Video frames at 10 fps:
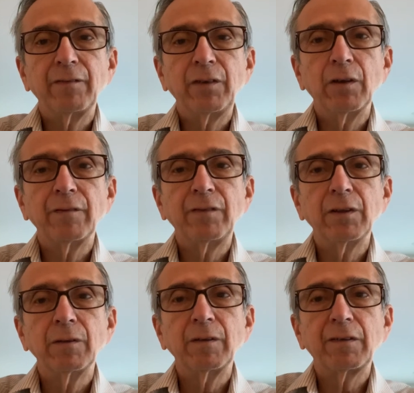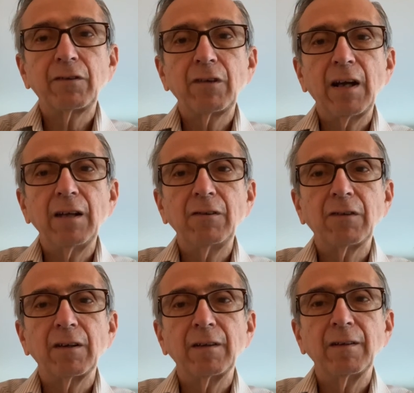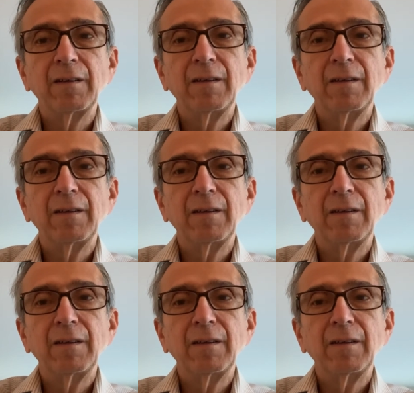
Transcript: your view is changing.